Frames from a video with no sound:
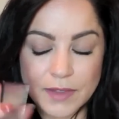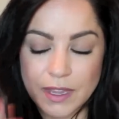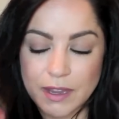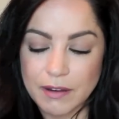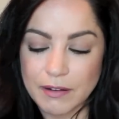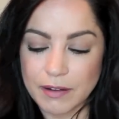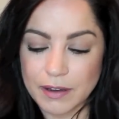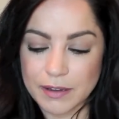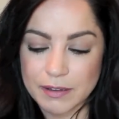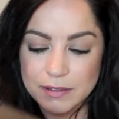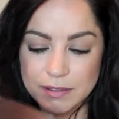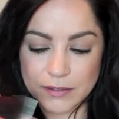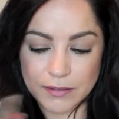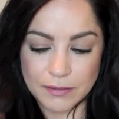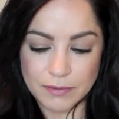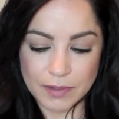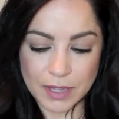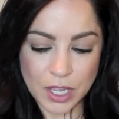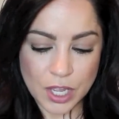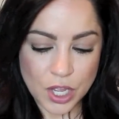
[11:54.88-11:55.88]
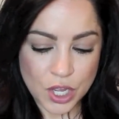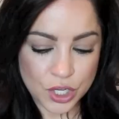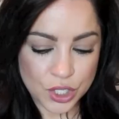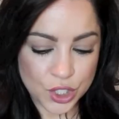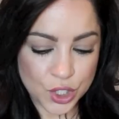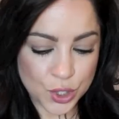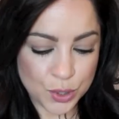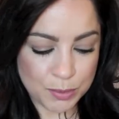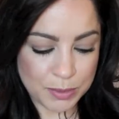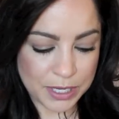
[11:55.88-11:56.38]
area, so
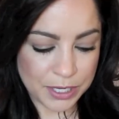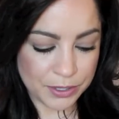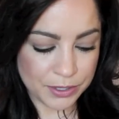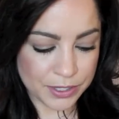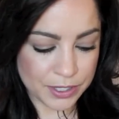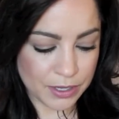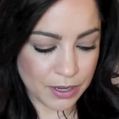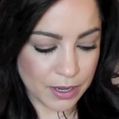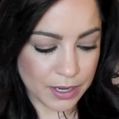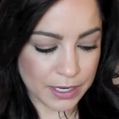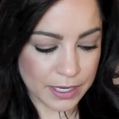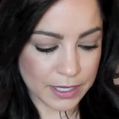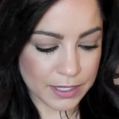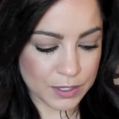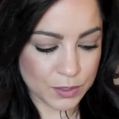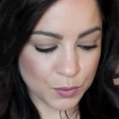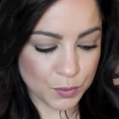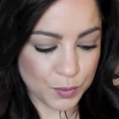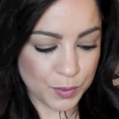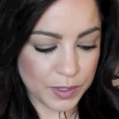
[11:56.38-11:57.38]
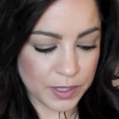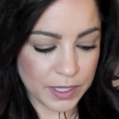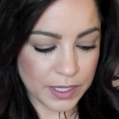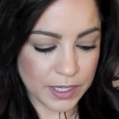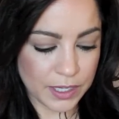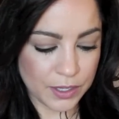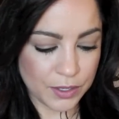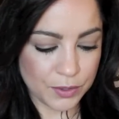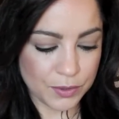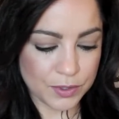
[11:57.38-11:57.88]
two mirrors on it, really
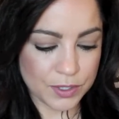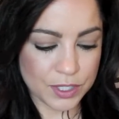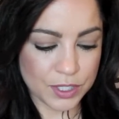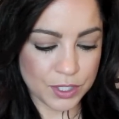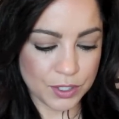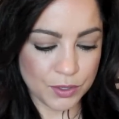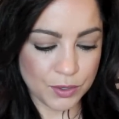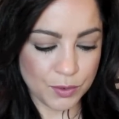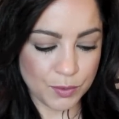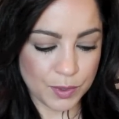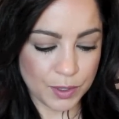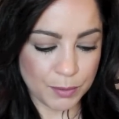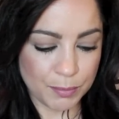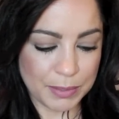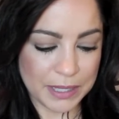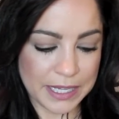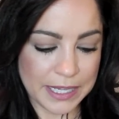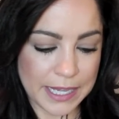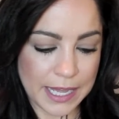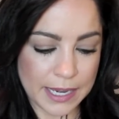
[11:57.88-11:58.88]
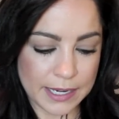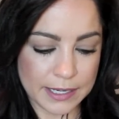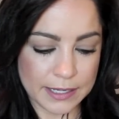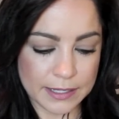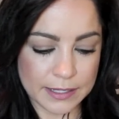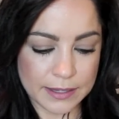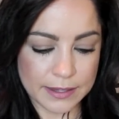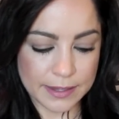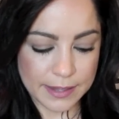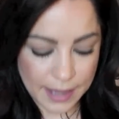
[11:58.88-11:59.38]
cute. You will be
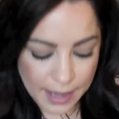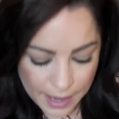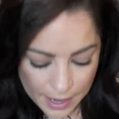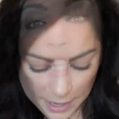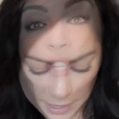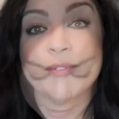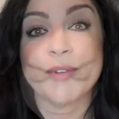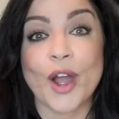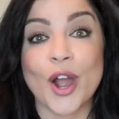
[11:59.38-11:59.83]
getting that.